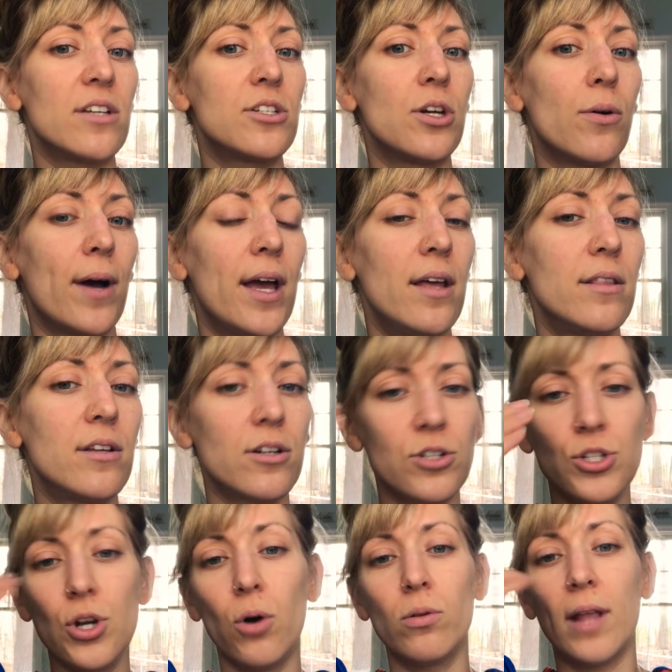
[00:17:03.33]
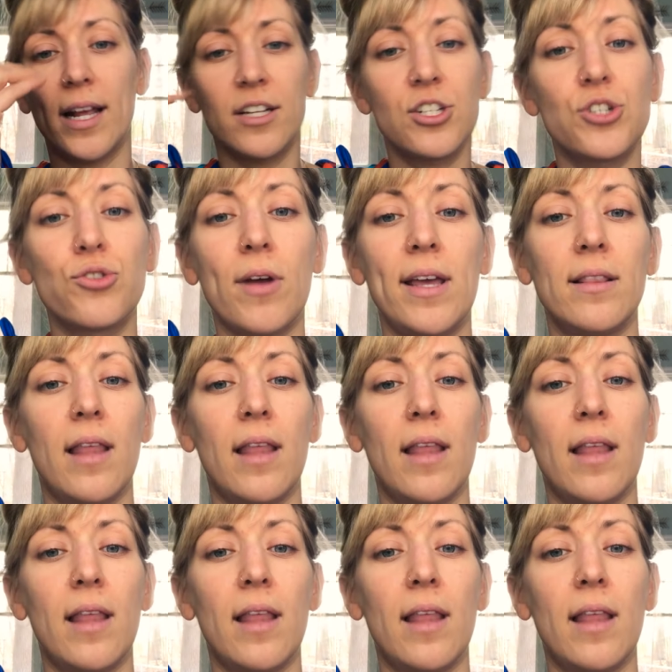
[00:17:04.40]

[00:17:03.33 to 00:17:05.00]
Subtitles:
to it. There's no like straight